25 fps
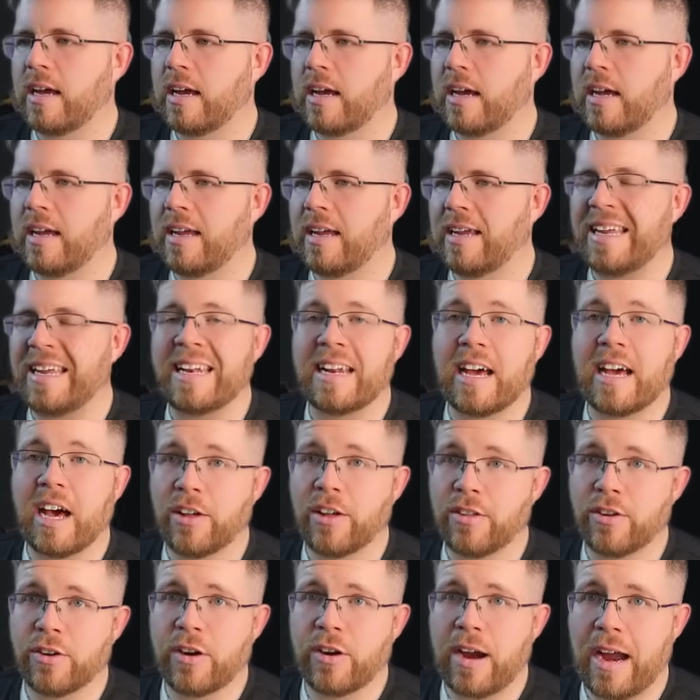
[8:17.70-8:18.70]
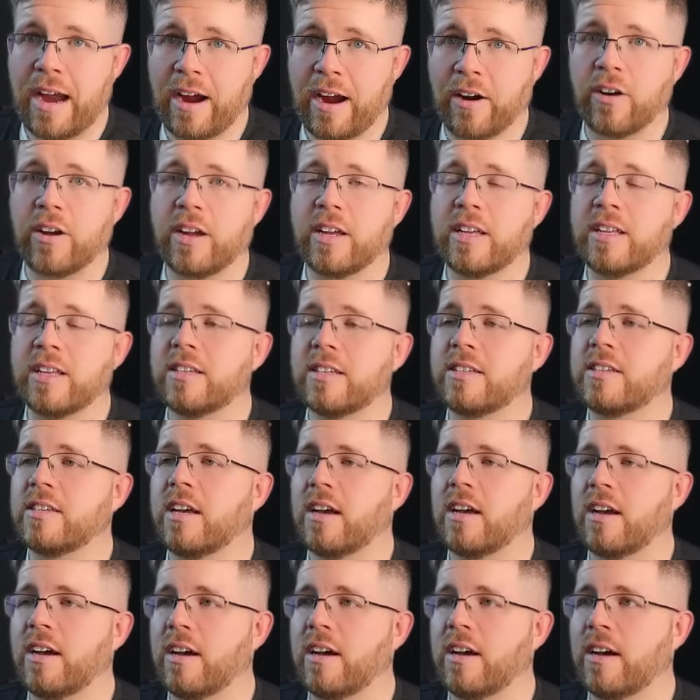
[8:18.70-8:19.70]
uh, in other areas
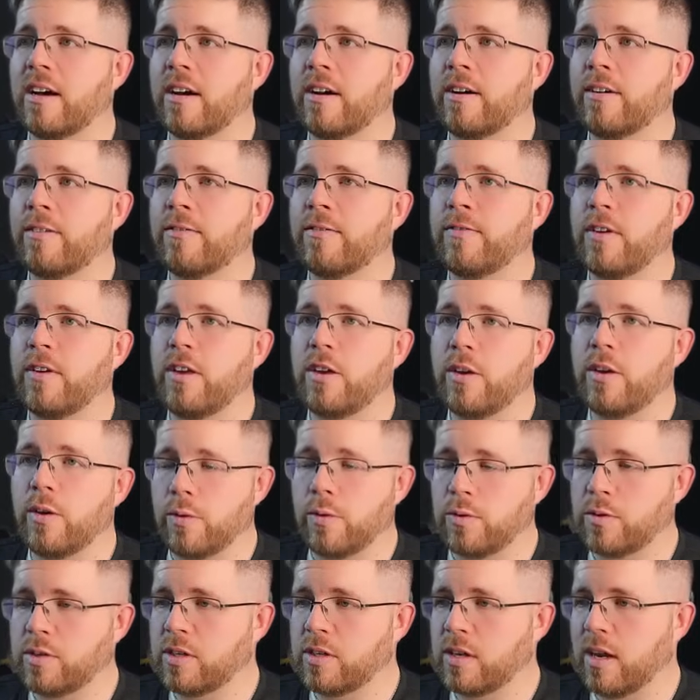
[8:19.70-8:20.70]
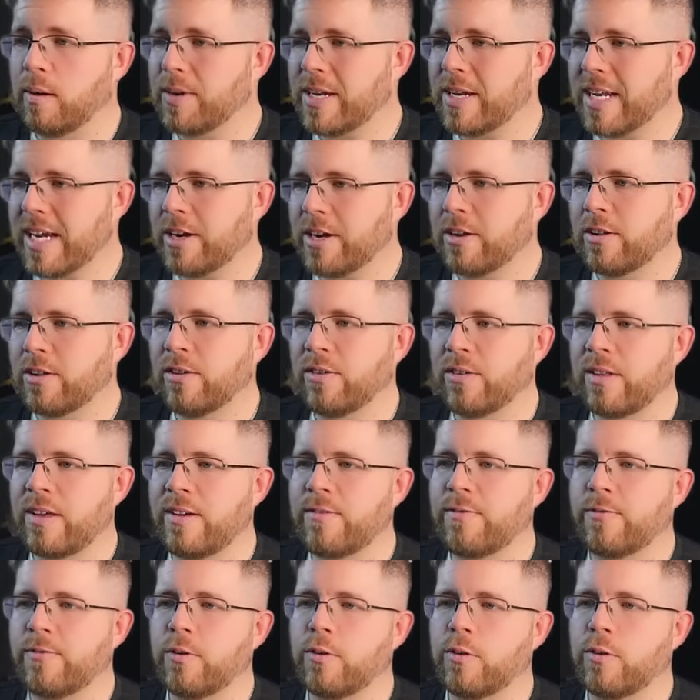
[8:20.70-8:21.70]
of use, particularly
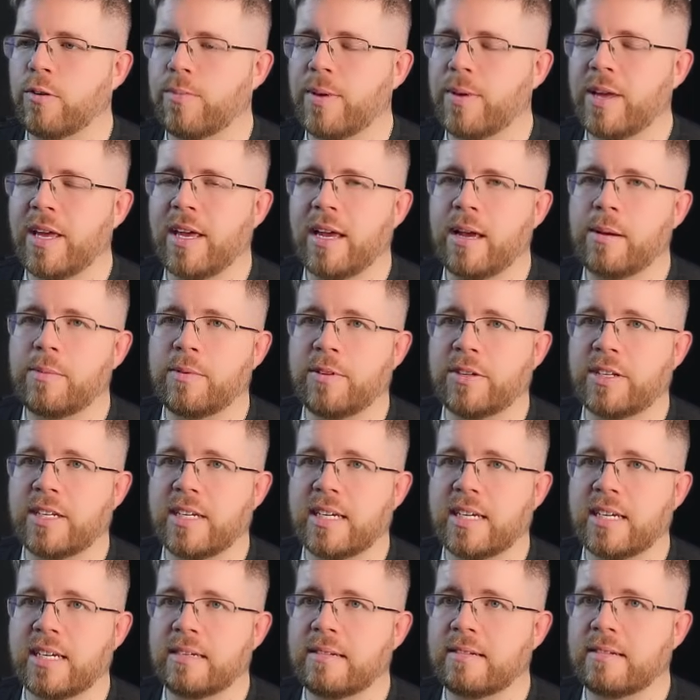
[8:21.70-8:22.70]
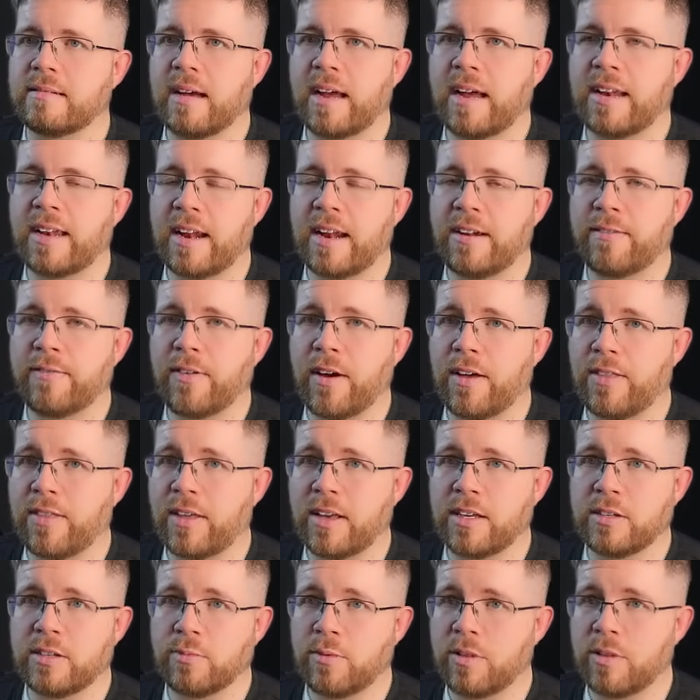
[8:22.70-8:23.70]
for being able to identify
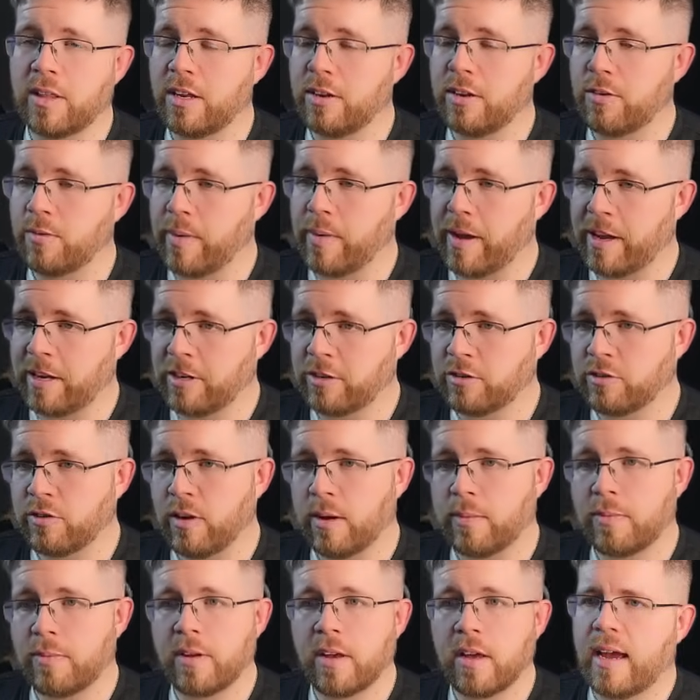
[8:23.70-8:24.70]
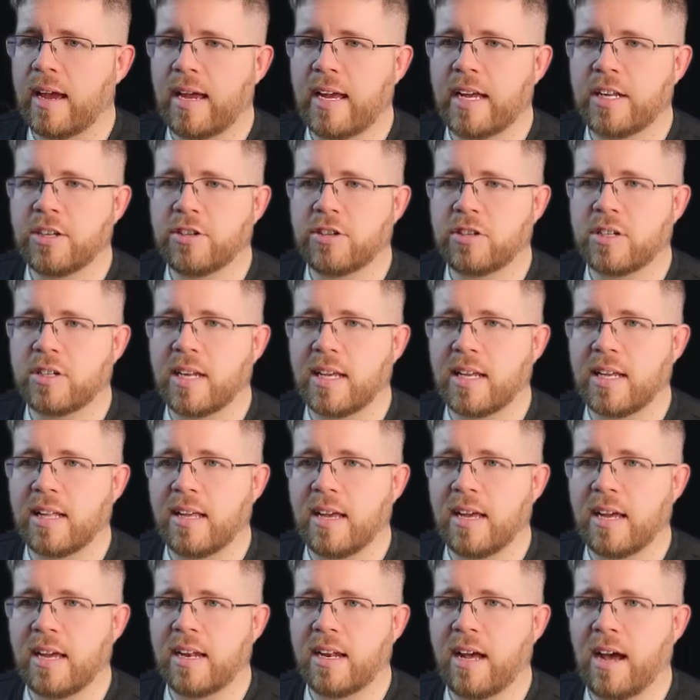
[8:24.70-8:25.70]
things within your manuscript.
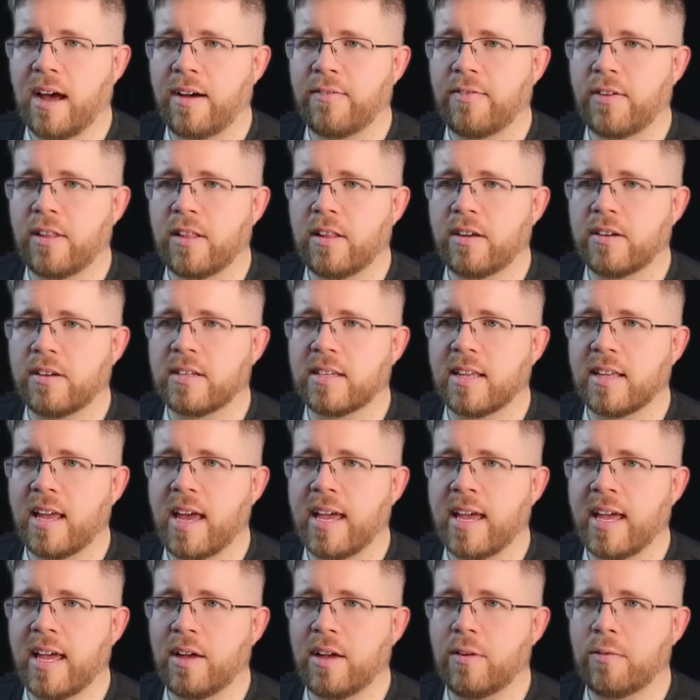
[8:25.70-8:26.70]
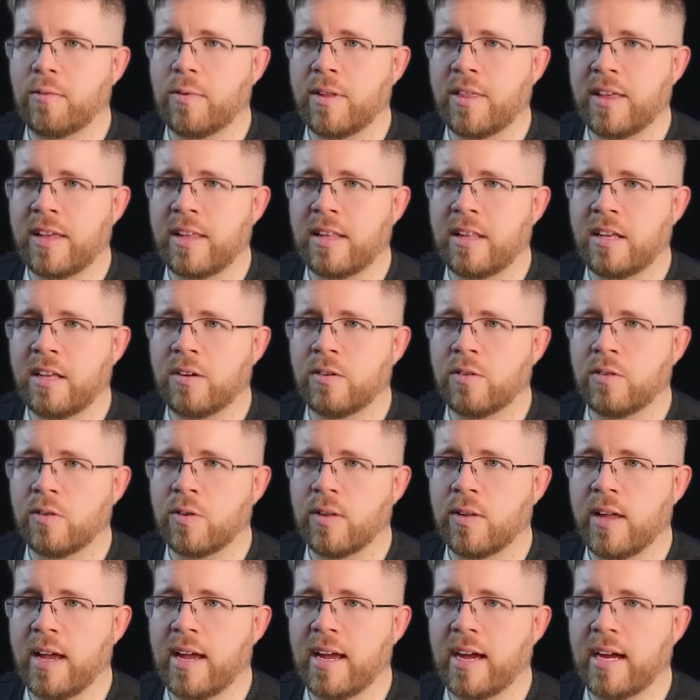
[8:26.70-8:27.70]
Interestingly enough, it looks like within the
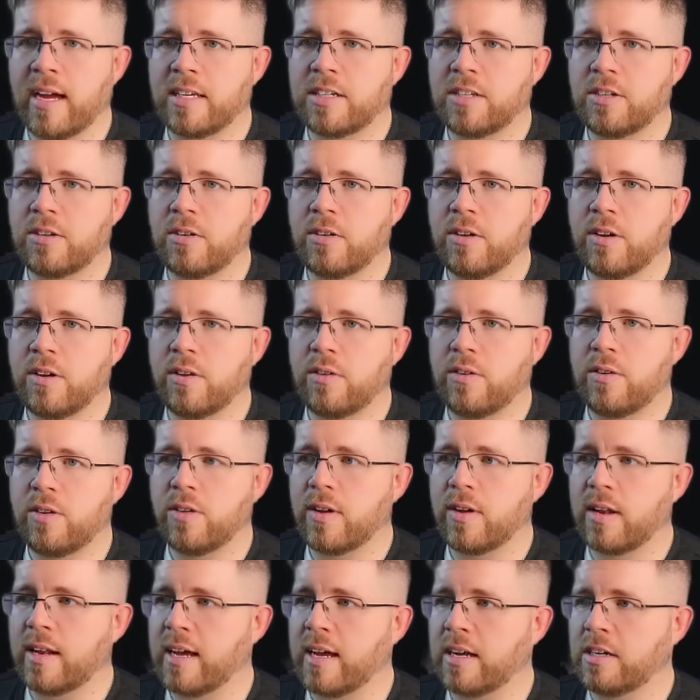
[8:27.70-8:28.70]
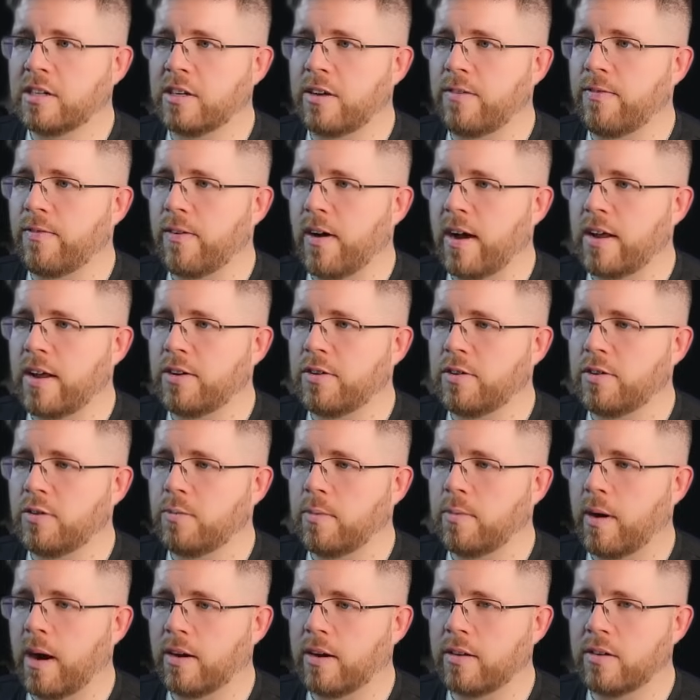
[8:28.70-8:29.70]
Google AI Studio, you can actually fine tune
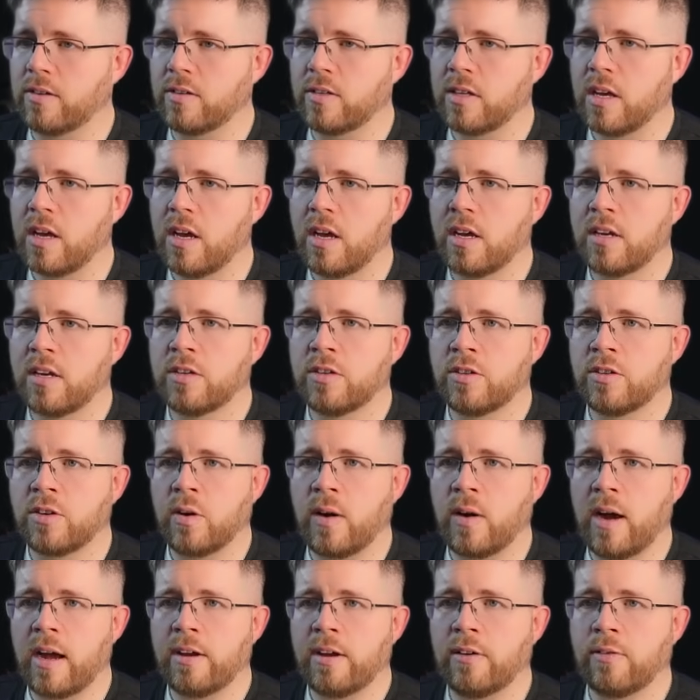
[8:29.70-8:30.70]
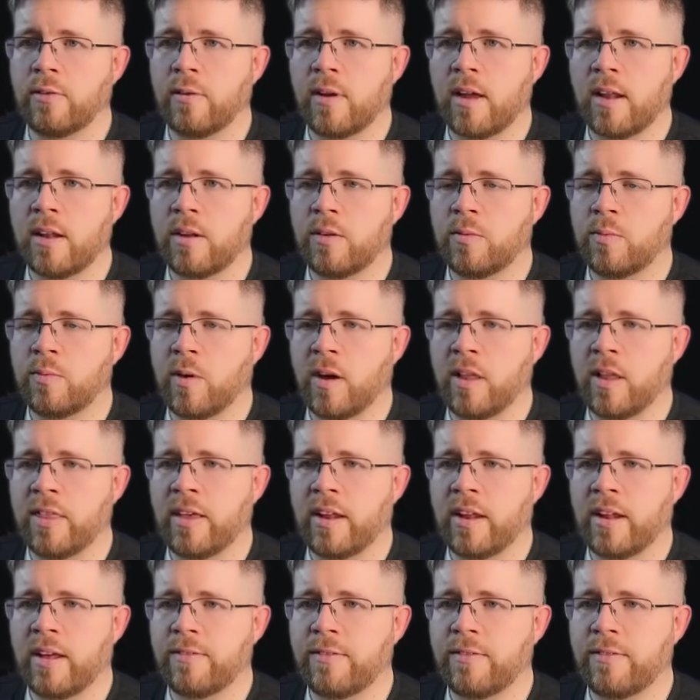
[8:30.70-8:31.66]
models. So I created one that I